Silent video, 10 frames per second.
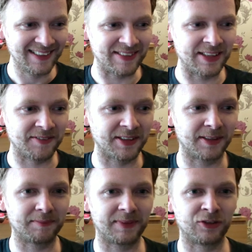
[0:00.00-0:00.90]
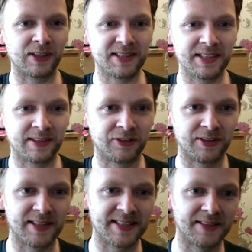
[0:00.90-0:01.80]
Then you've got Grassland
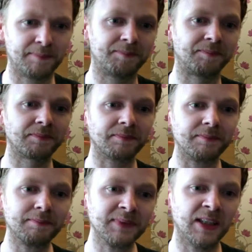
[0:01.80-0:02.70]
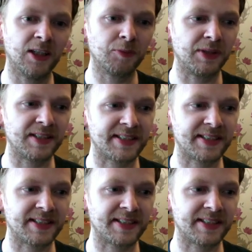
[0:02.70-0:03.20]
Chrolizian, pretty